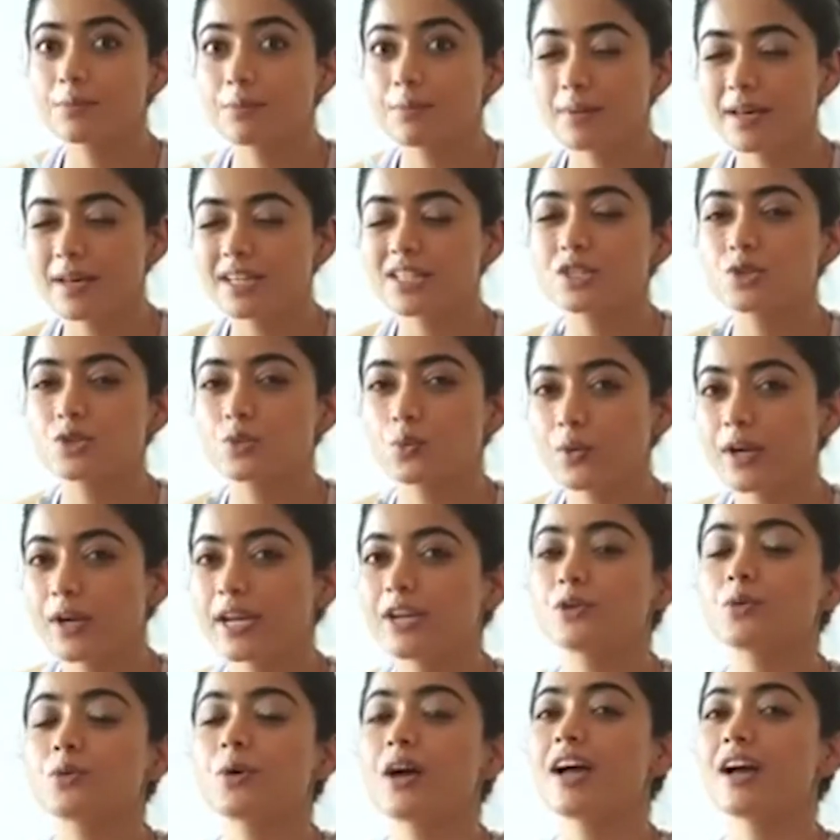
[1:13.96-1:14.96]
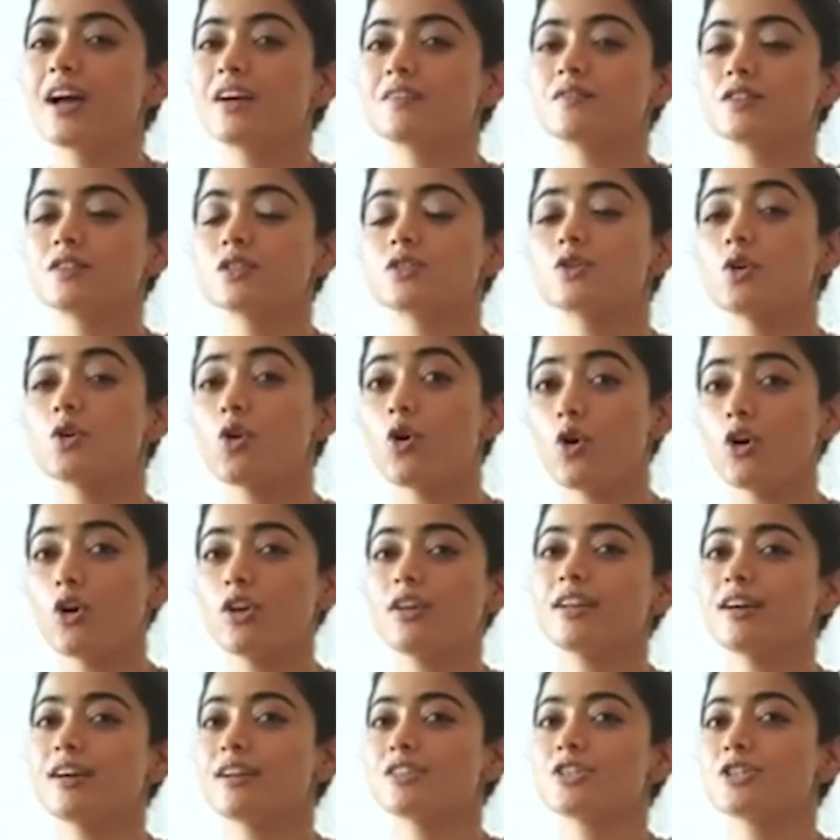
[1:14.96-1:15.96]
The best way to have this
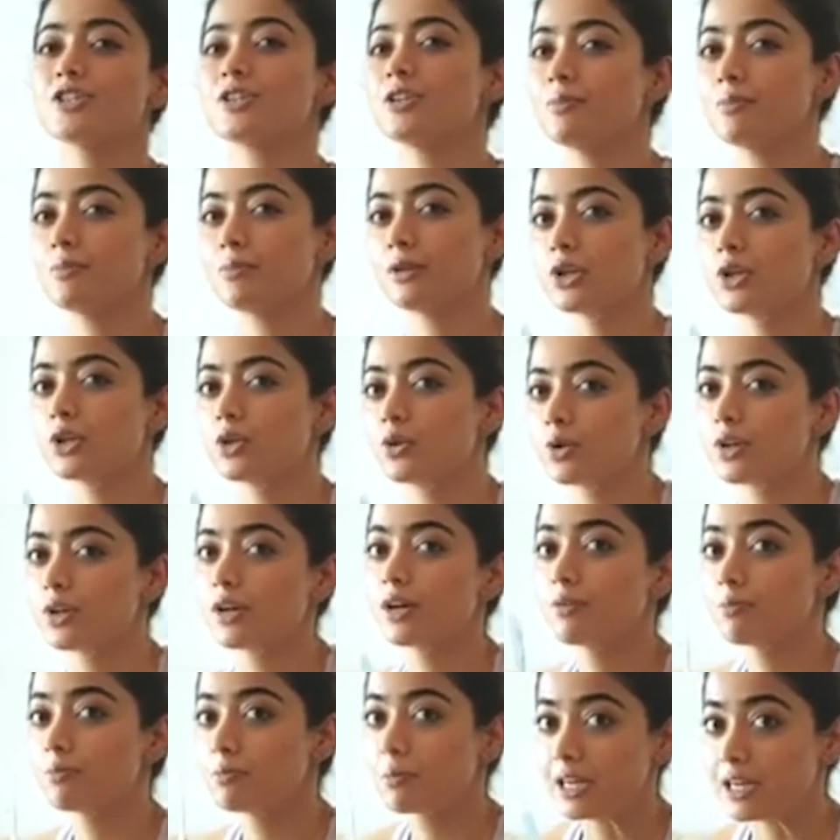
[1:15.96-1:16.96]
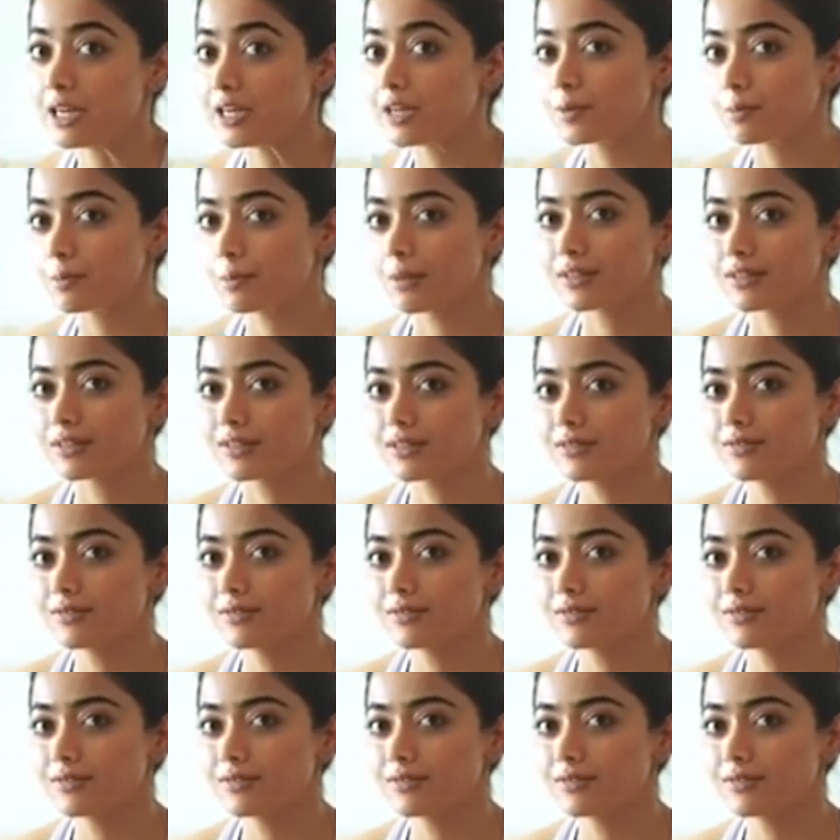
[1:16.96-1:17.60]
all natural pintola peanut